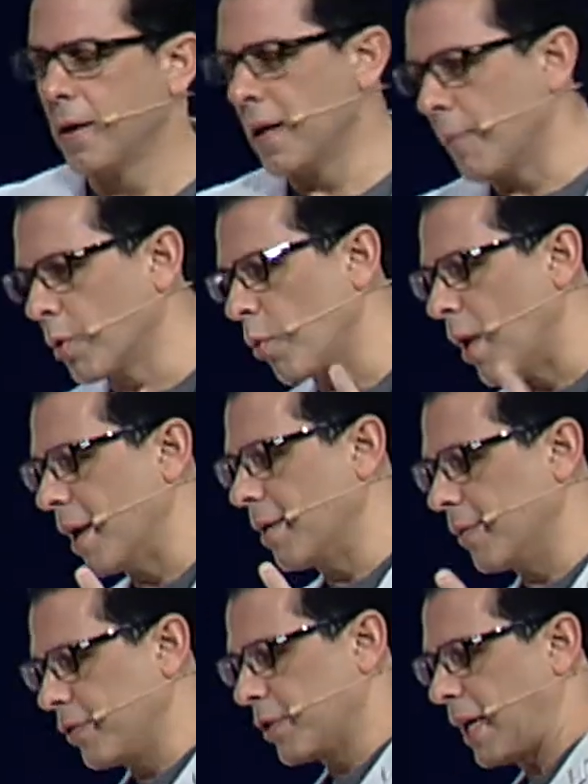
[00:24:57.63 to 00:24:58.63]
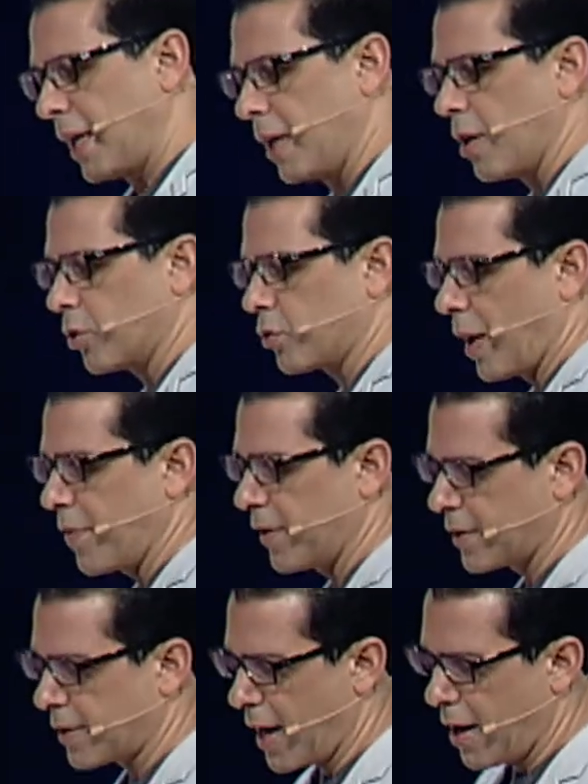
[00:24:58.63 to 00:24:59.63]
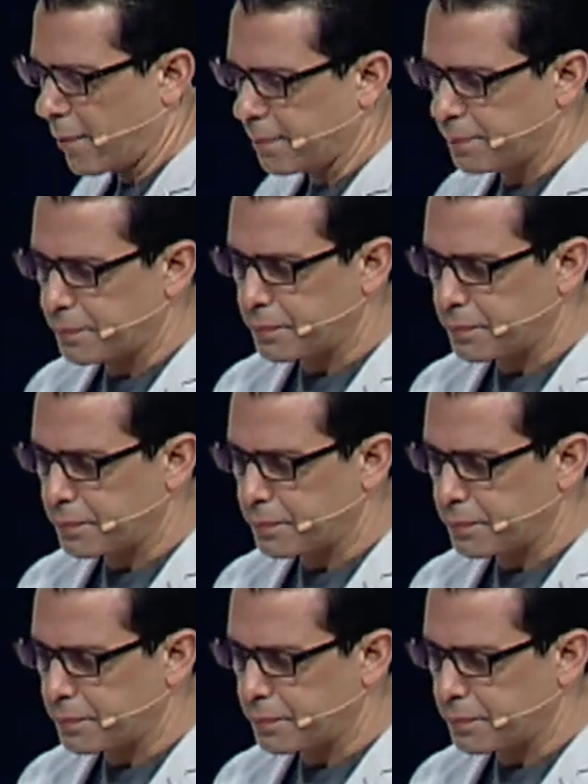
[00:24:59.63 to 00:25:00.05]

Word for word: Number one, if you're taking notes, write this down.